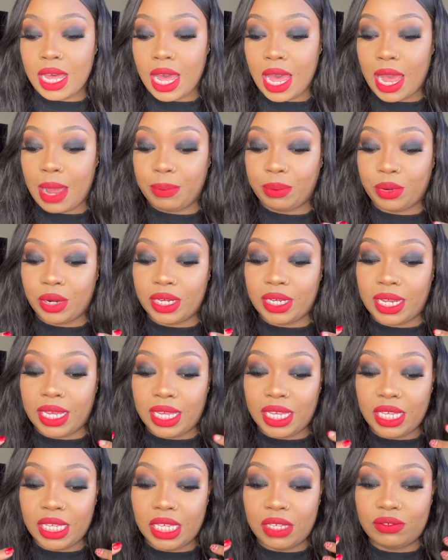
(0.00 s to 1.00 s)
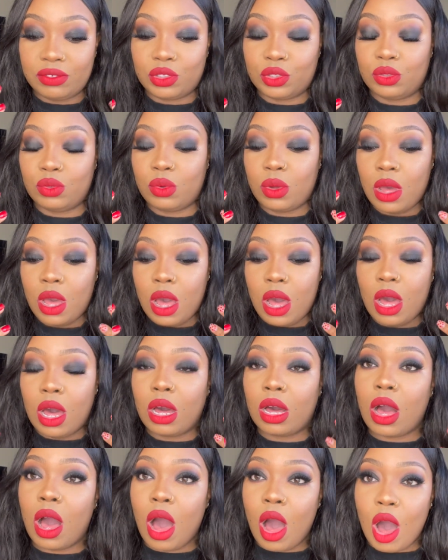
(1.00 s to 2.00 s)
I pray that he gives you a
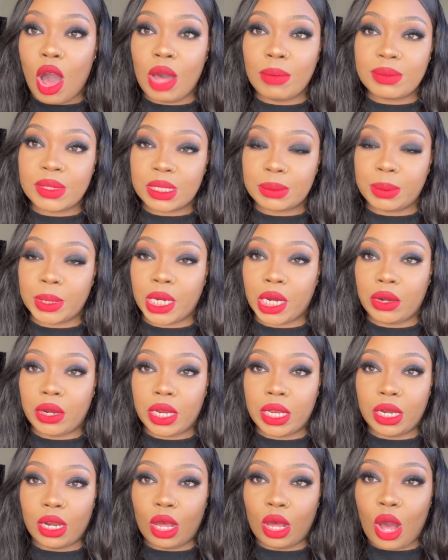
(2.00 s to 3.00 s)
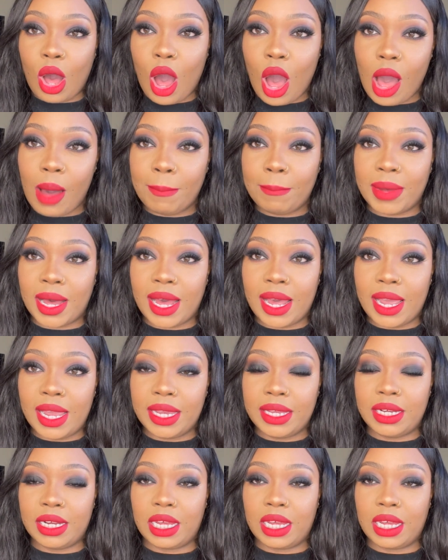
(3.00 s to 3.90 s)
calm spirit, a calm mind.